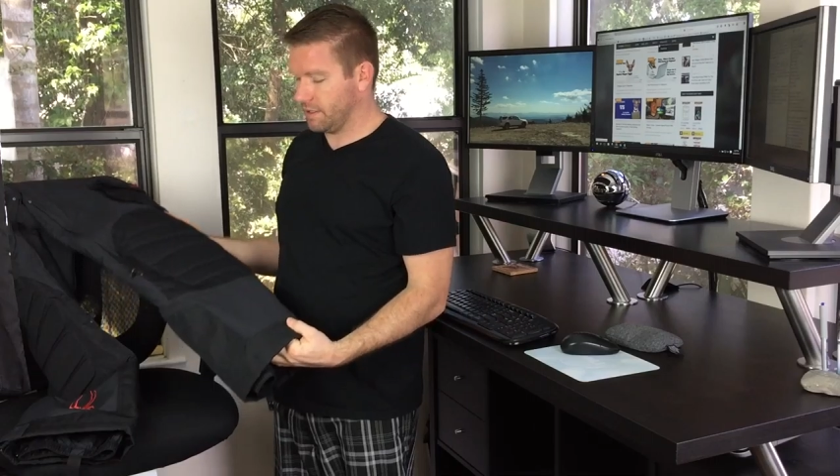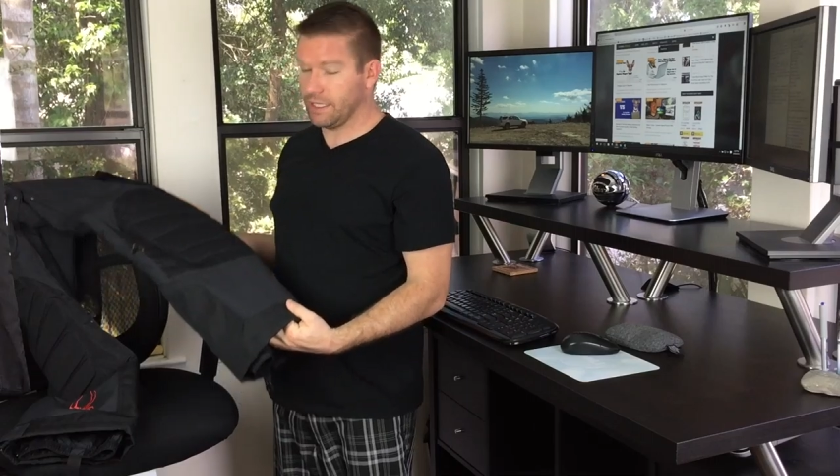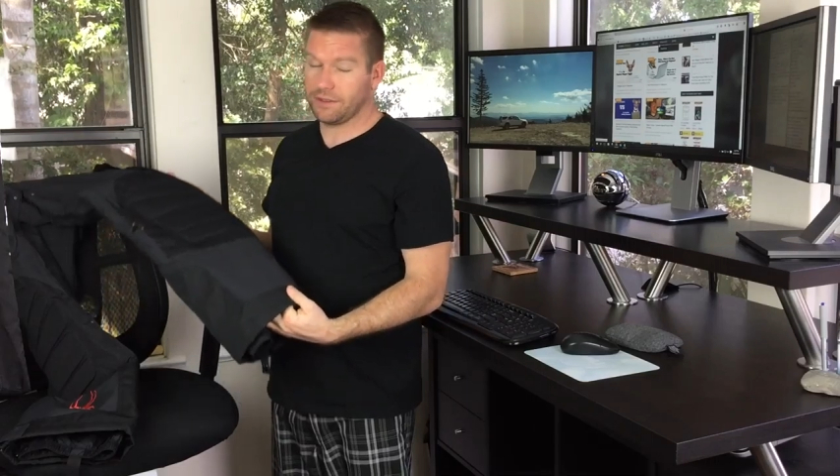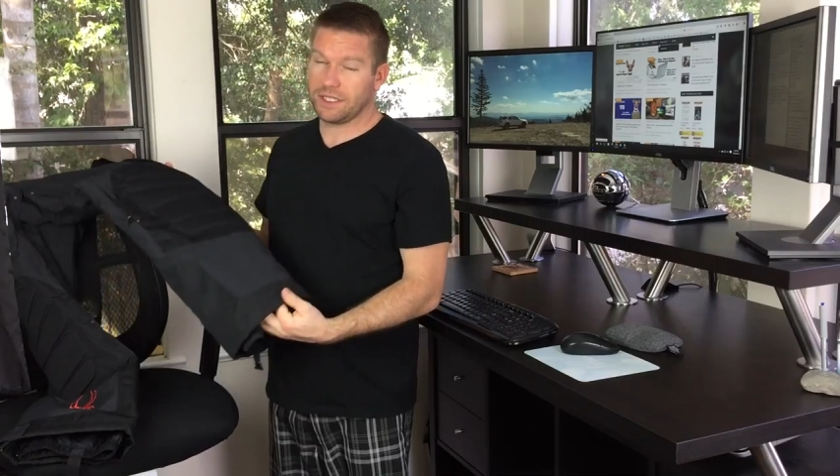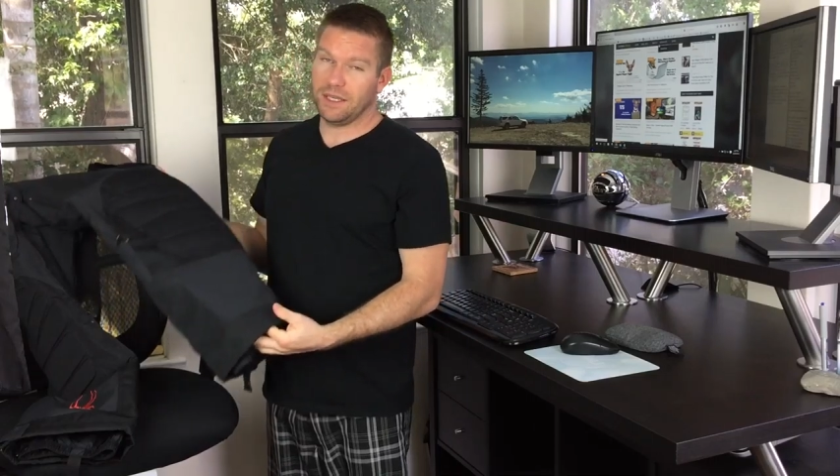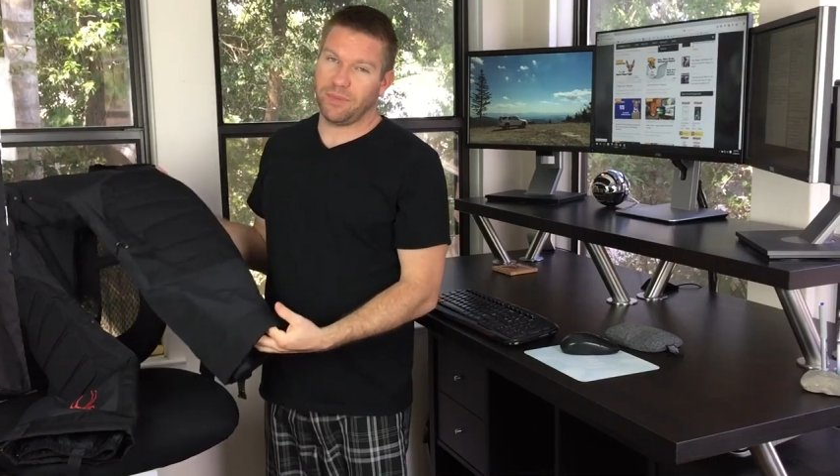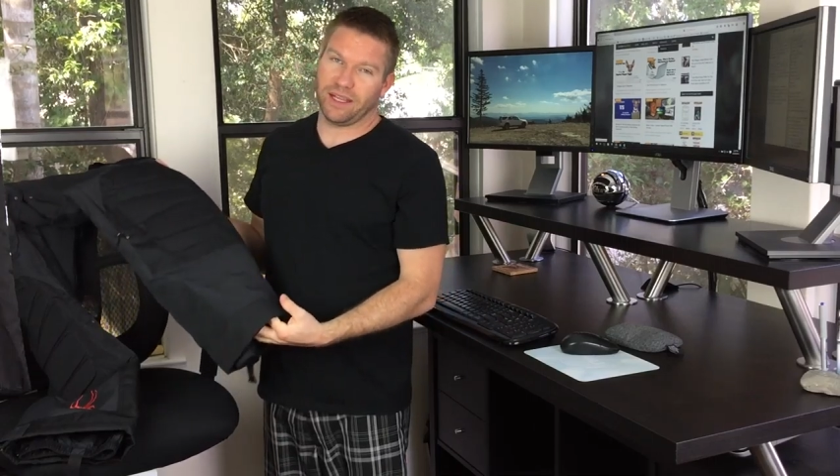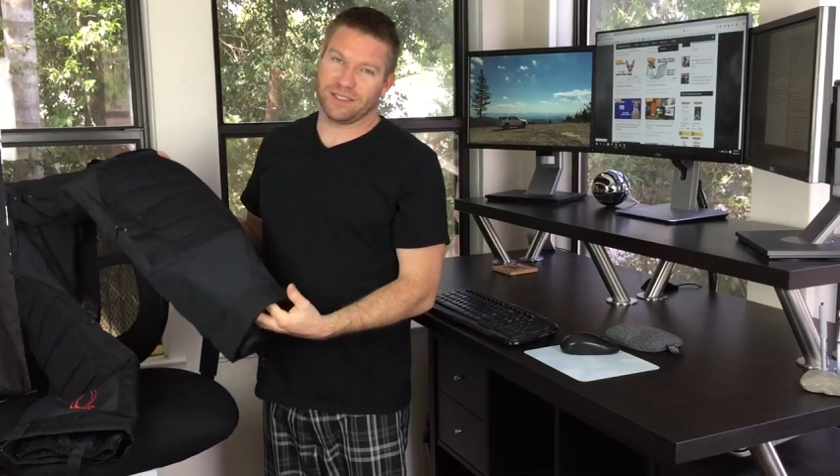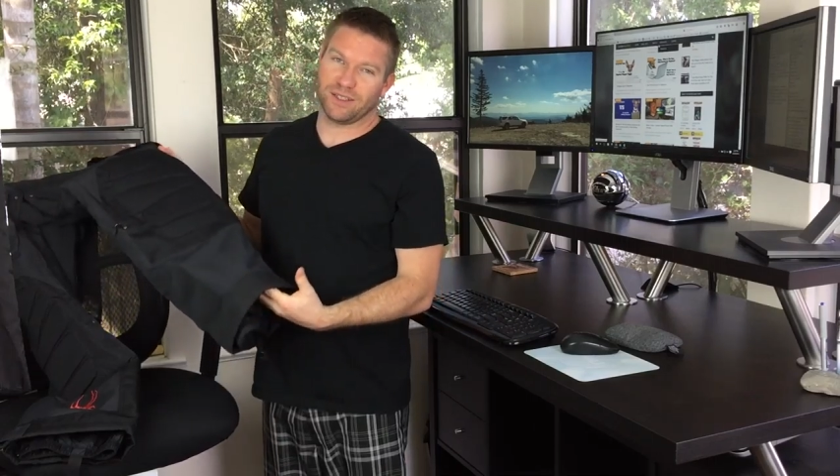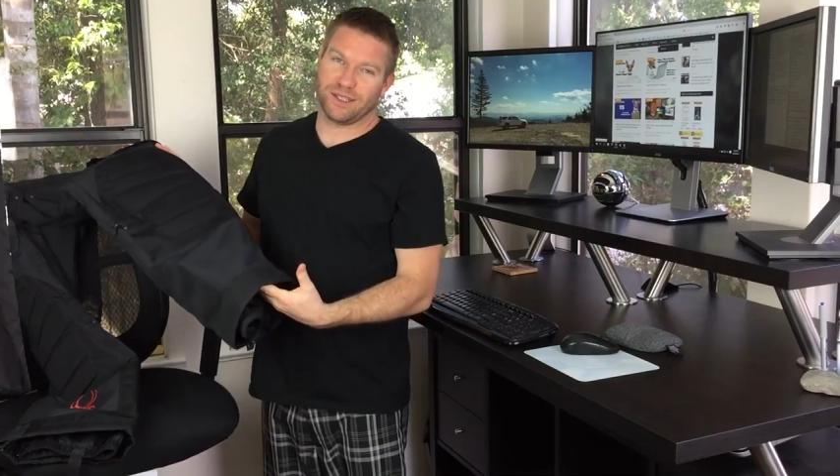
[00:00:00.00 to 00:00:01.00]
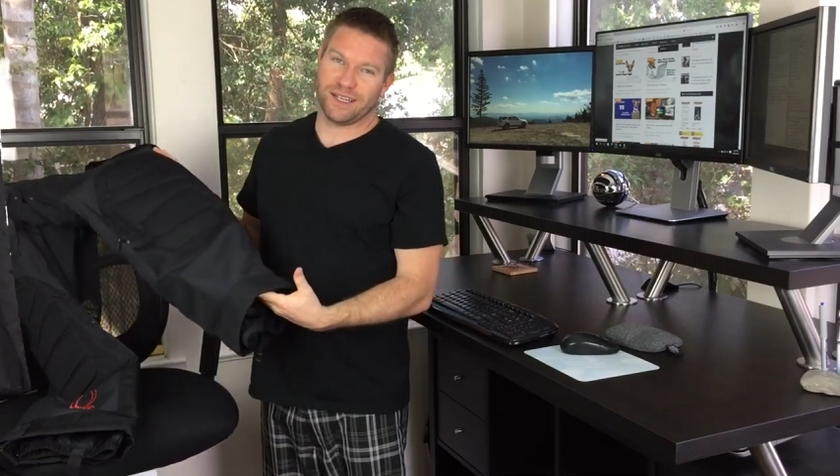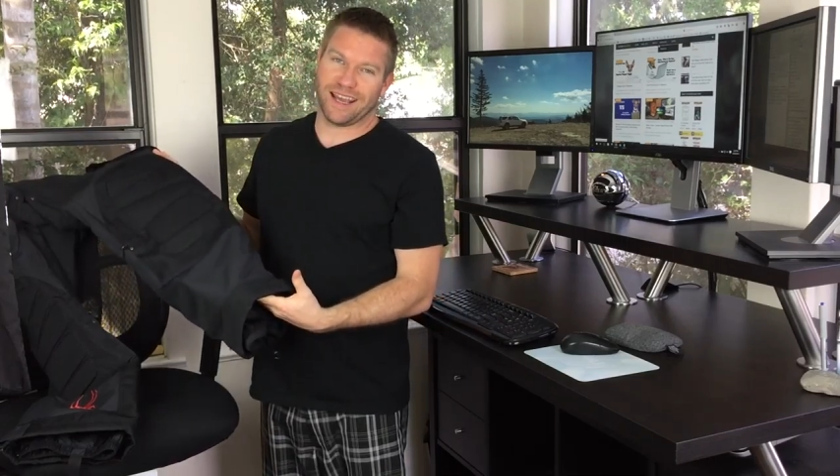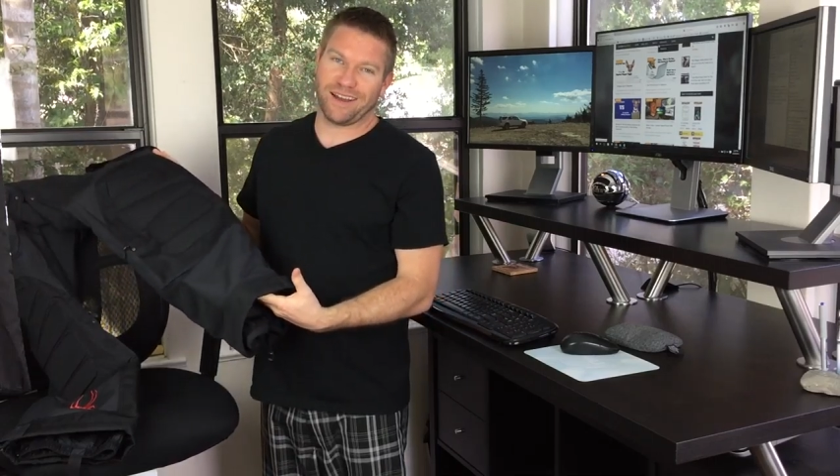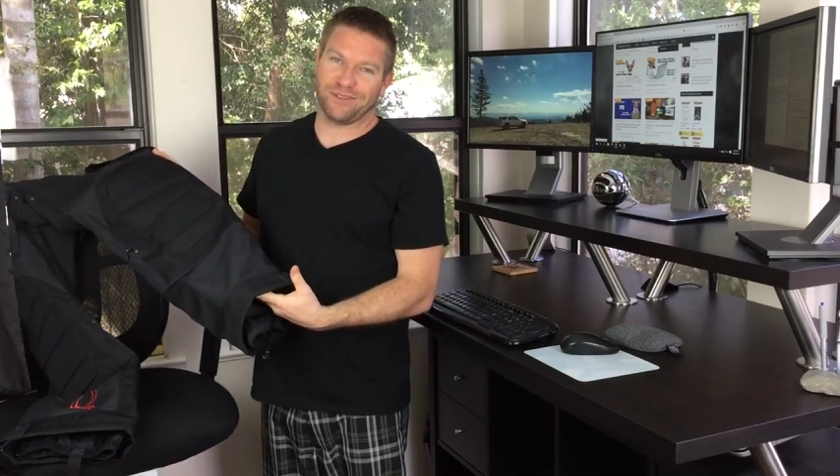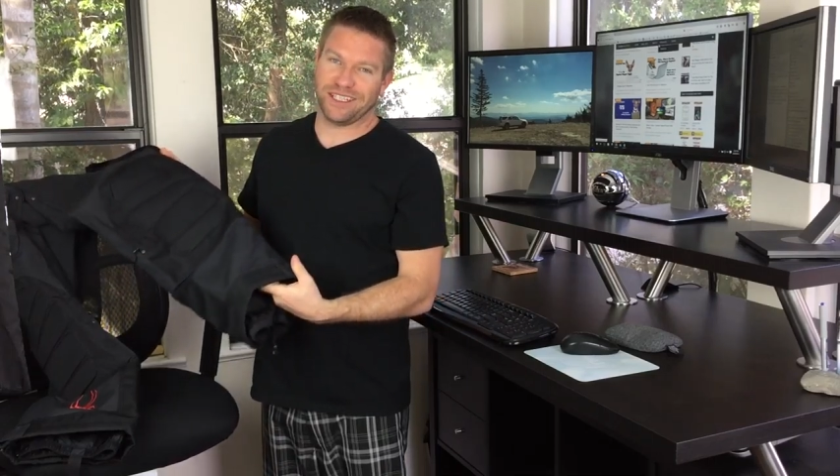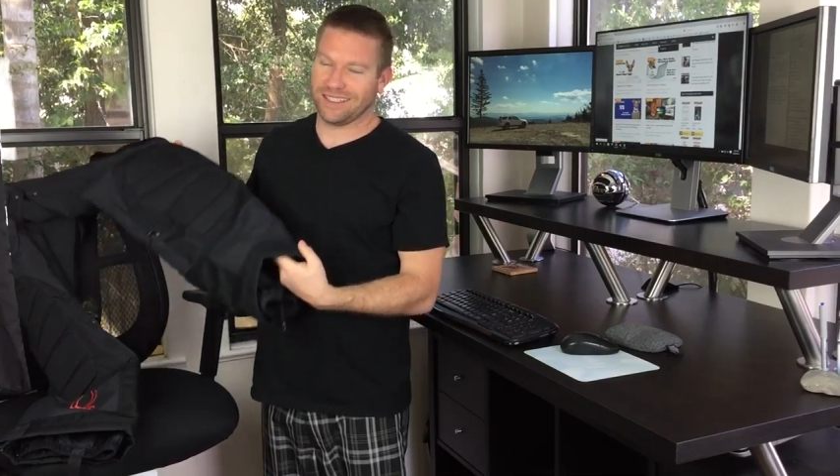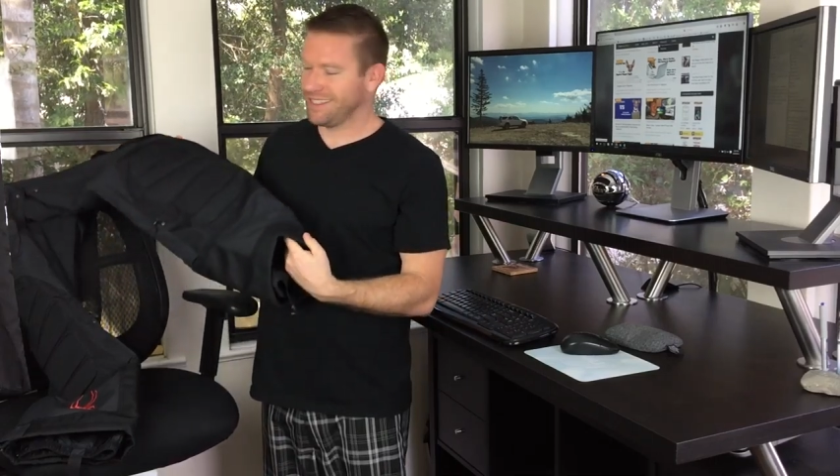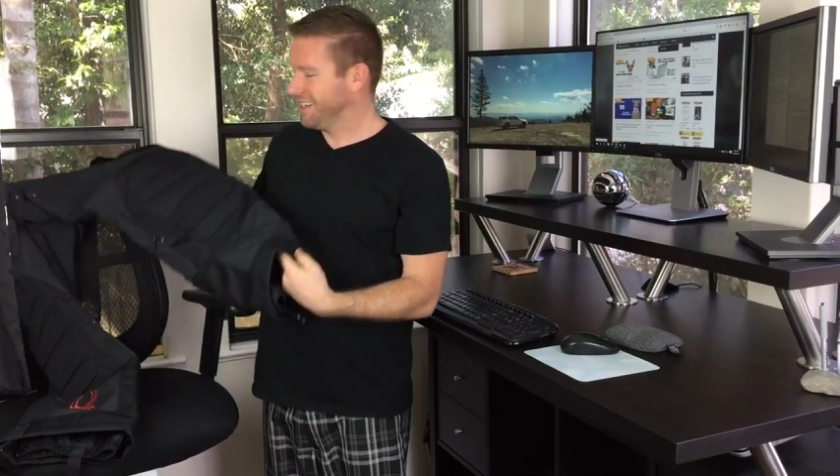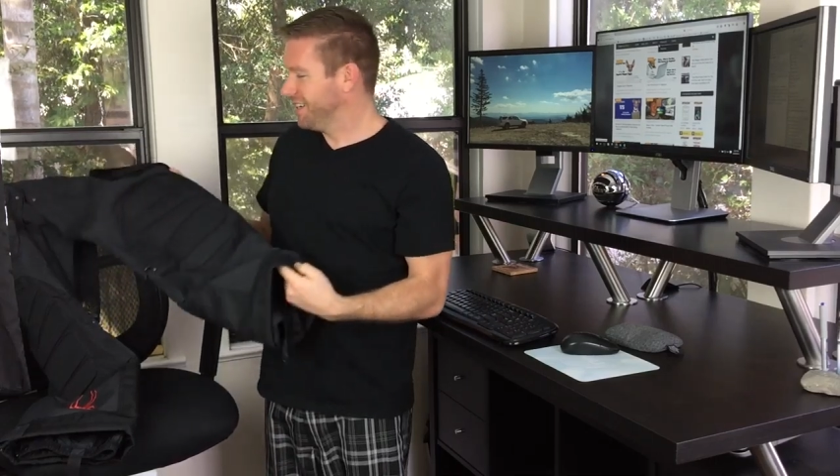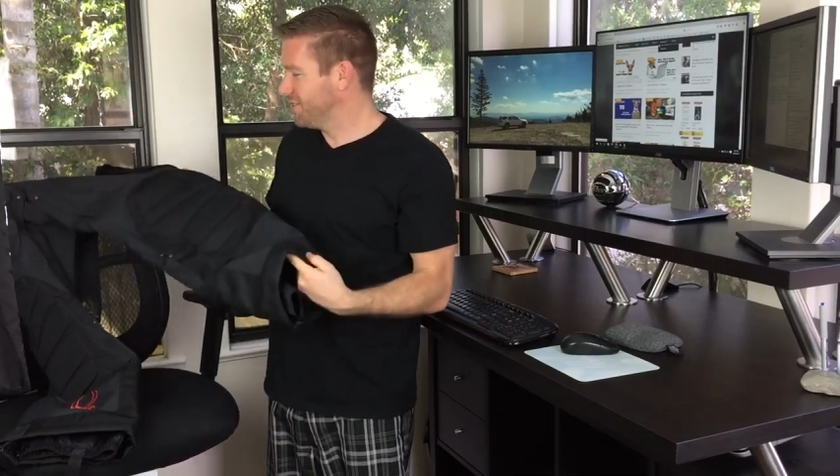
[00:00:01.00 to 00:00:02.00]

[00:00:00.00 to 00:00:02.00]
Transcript: a set of ski pants that didn't have these,